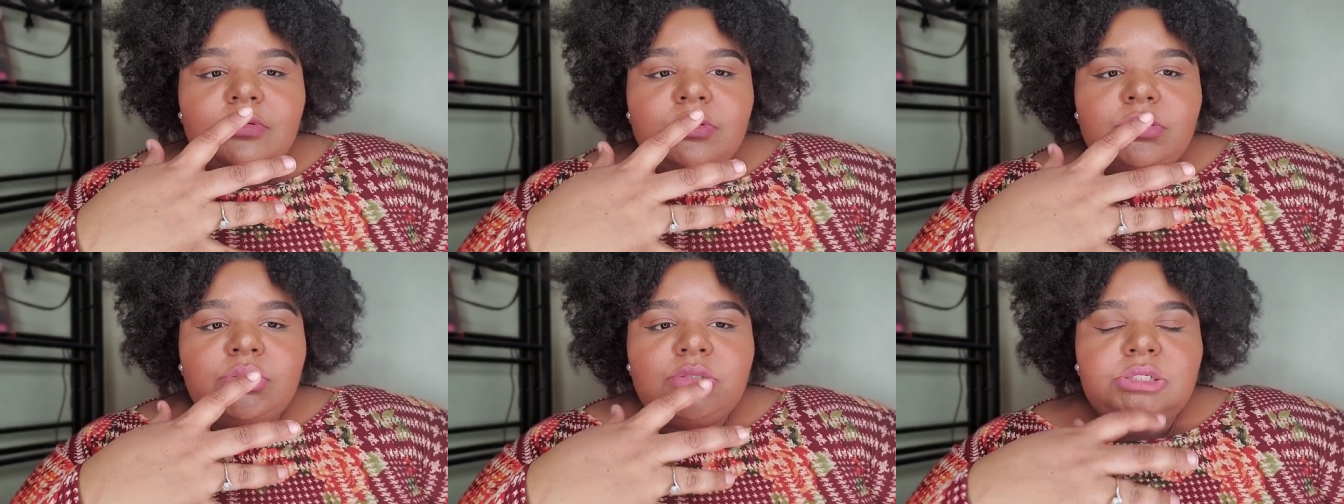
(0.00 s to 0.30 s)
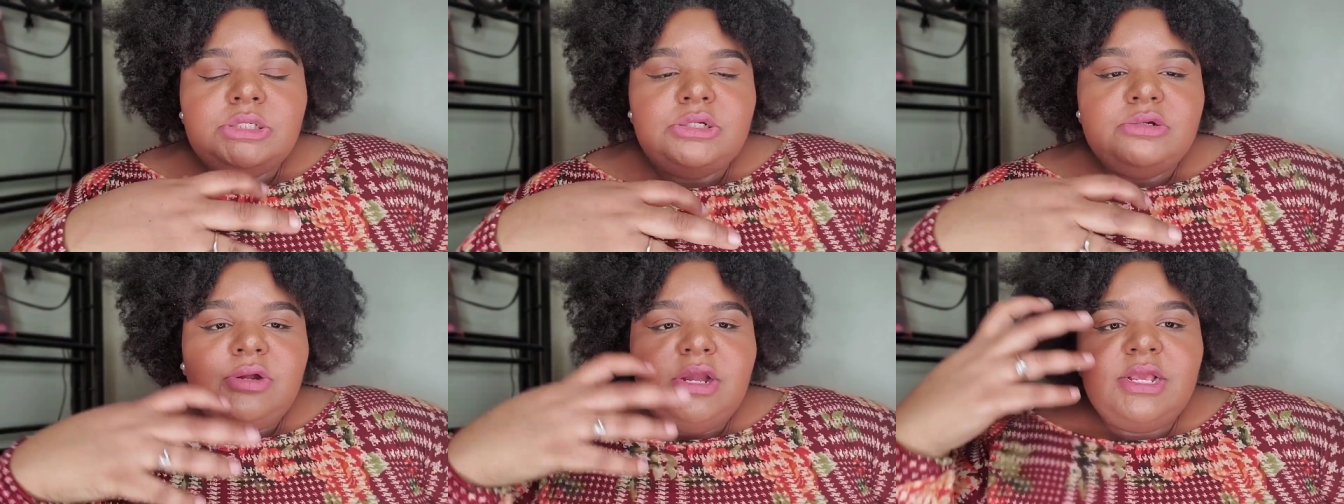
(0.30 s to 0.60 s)

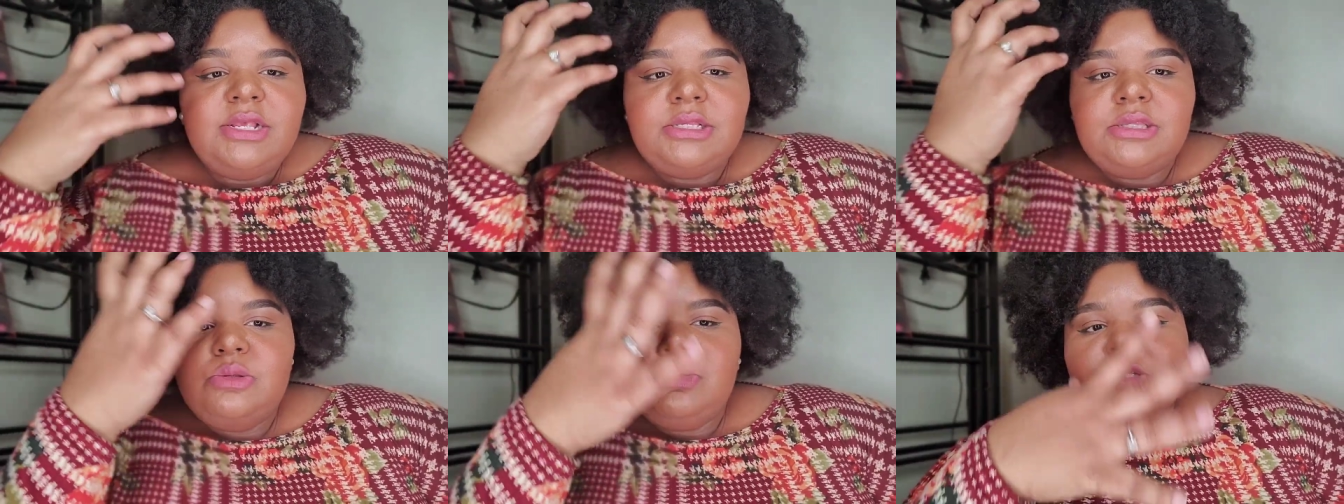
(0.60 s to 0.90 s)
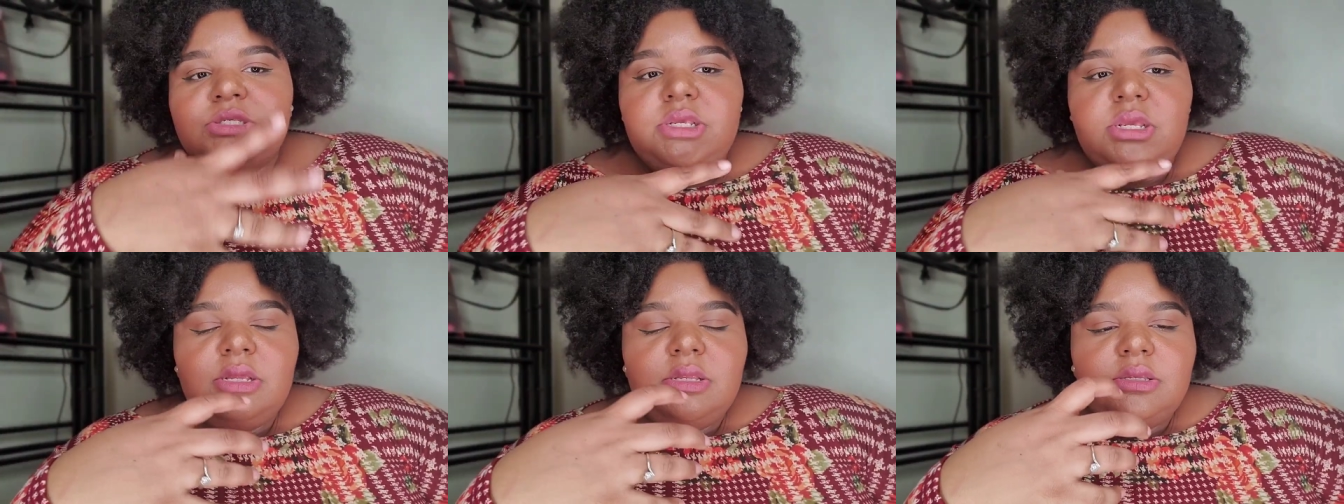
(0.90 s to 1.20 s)

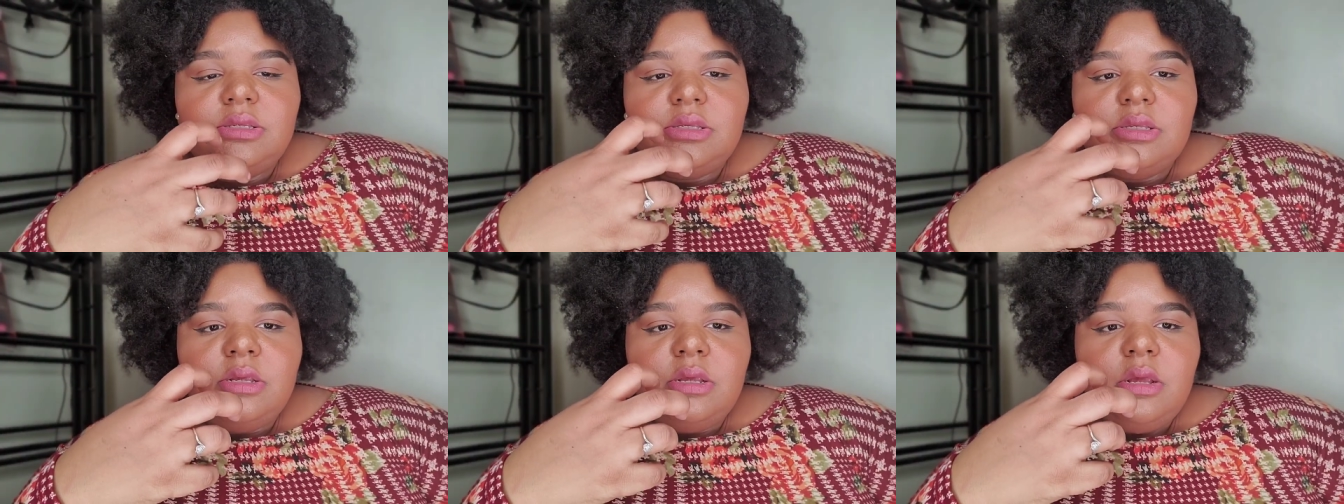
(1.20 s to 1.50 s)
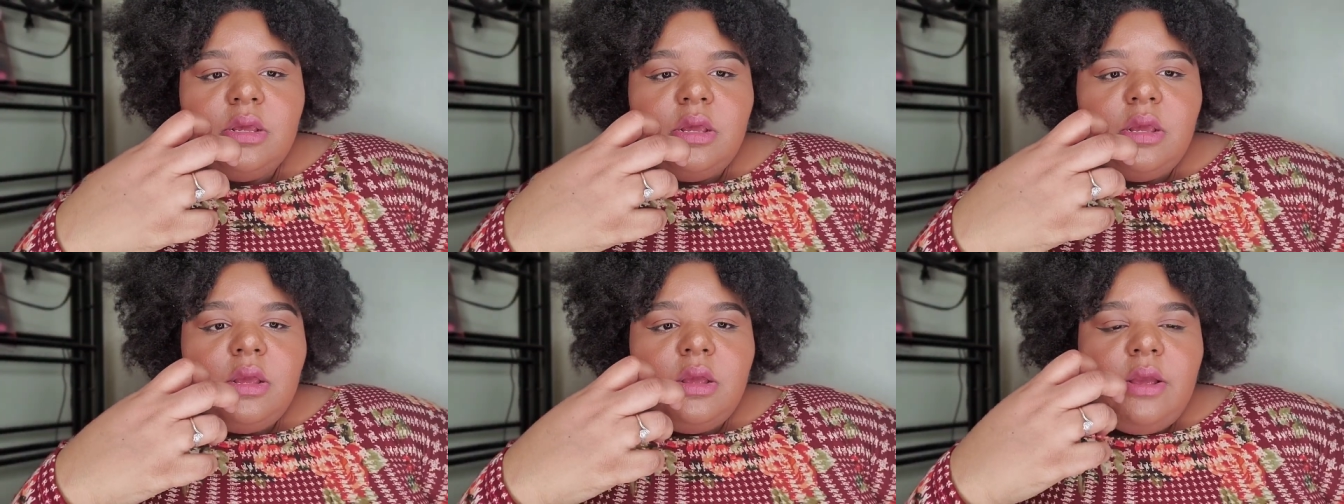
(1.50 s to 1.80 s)
translucent
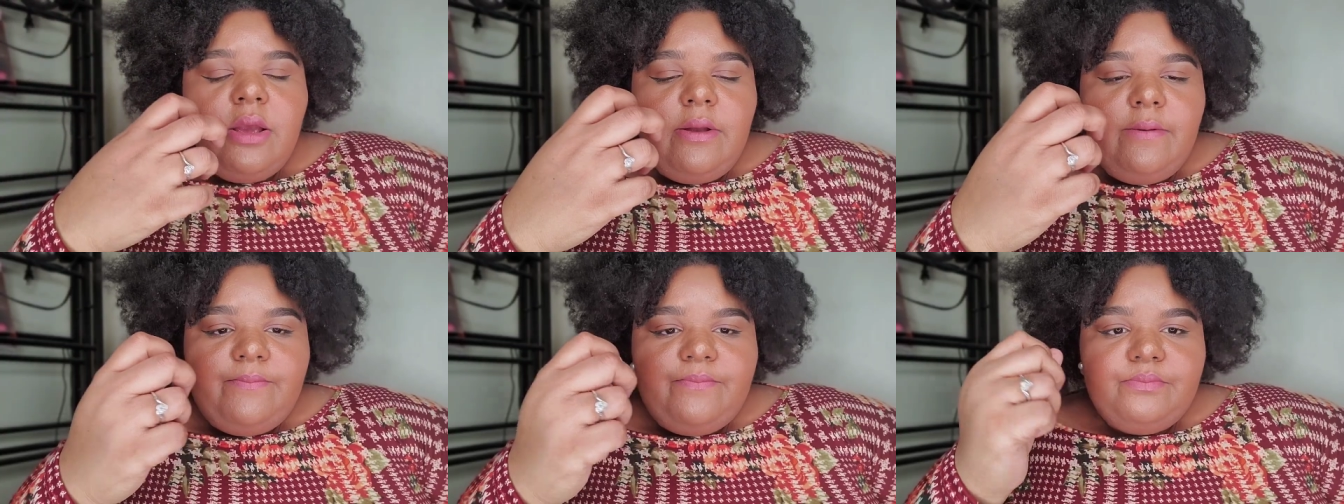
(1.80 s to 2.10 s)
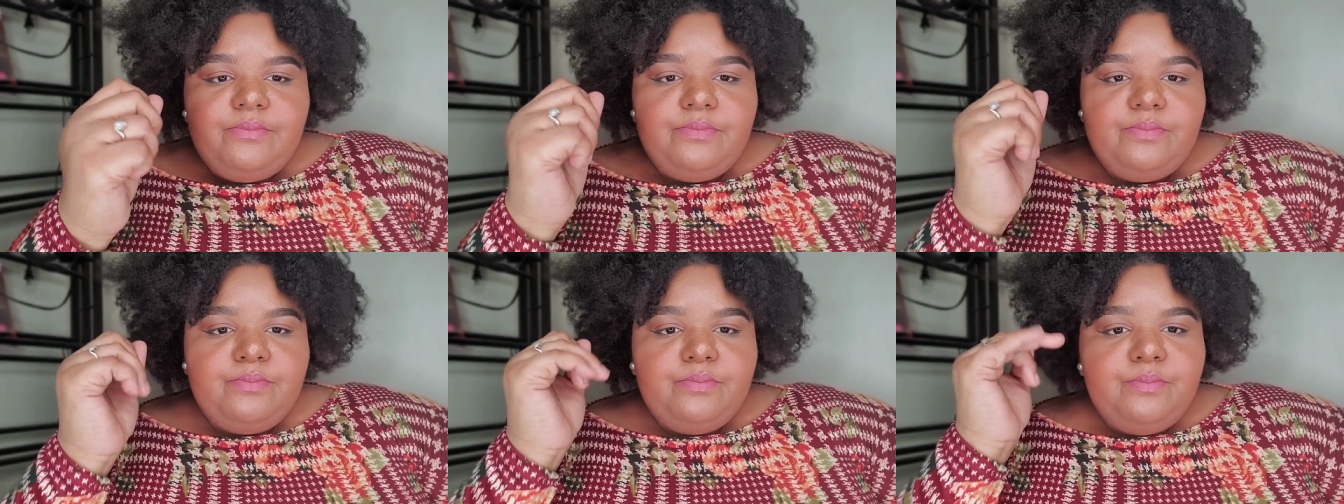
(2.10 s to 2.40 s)

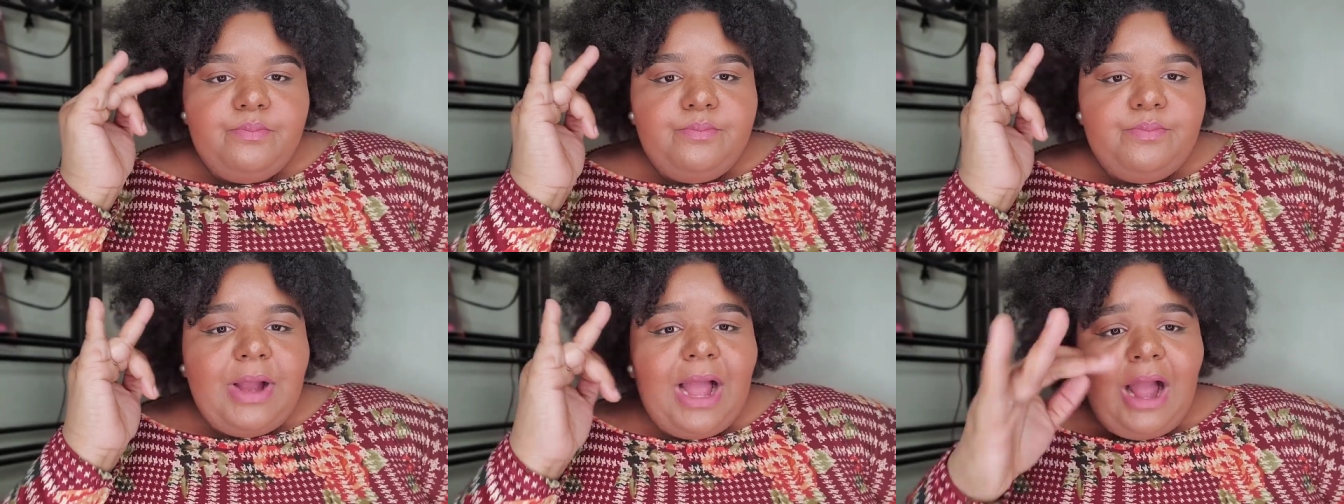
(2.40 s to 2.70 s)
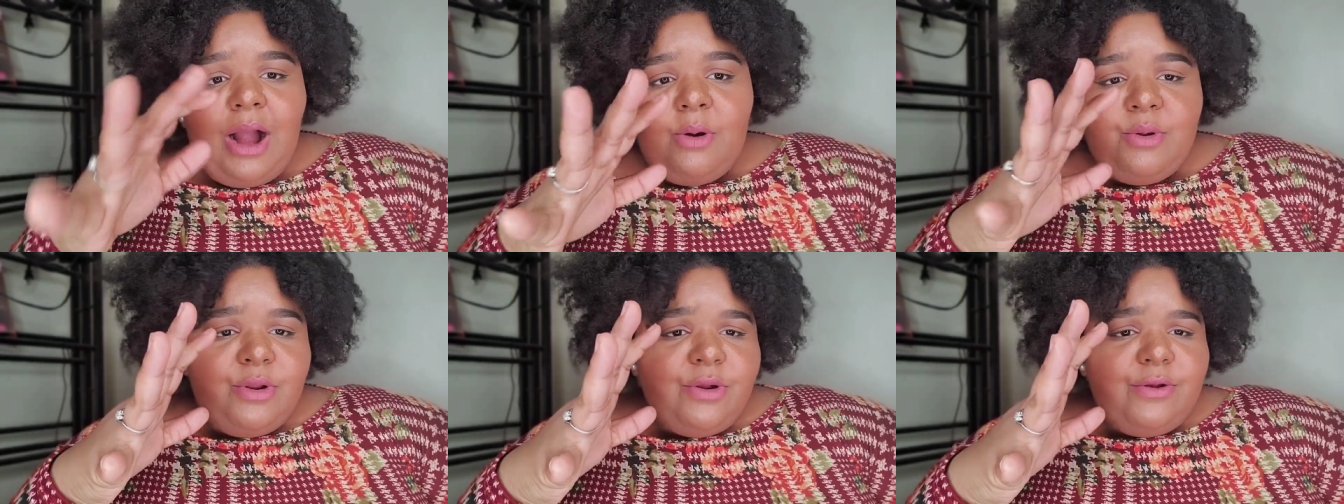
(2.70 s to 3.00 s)

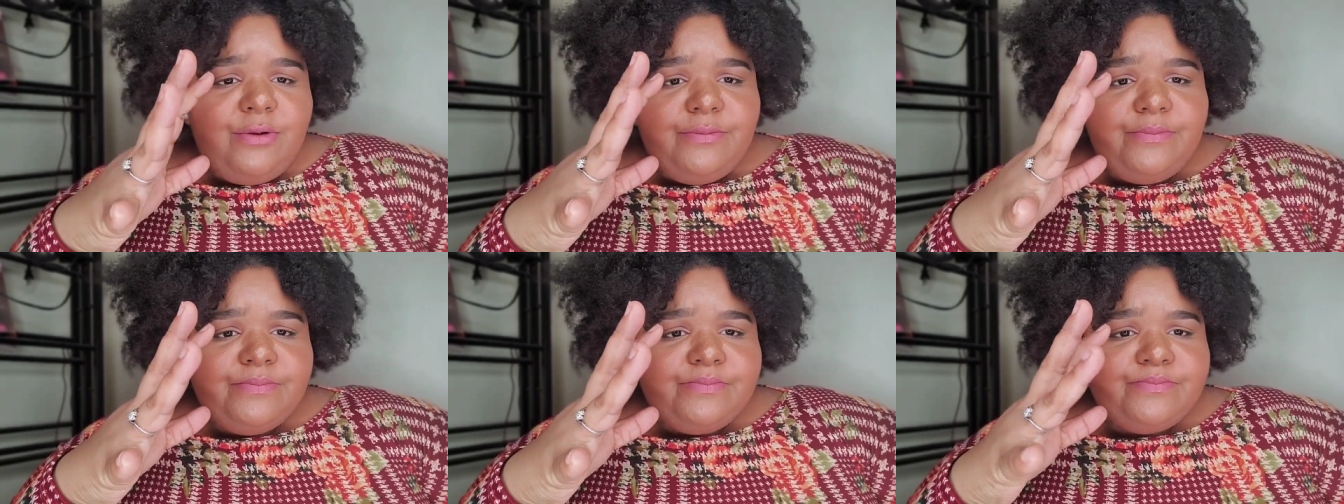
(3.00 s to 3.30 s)
powder.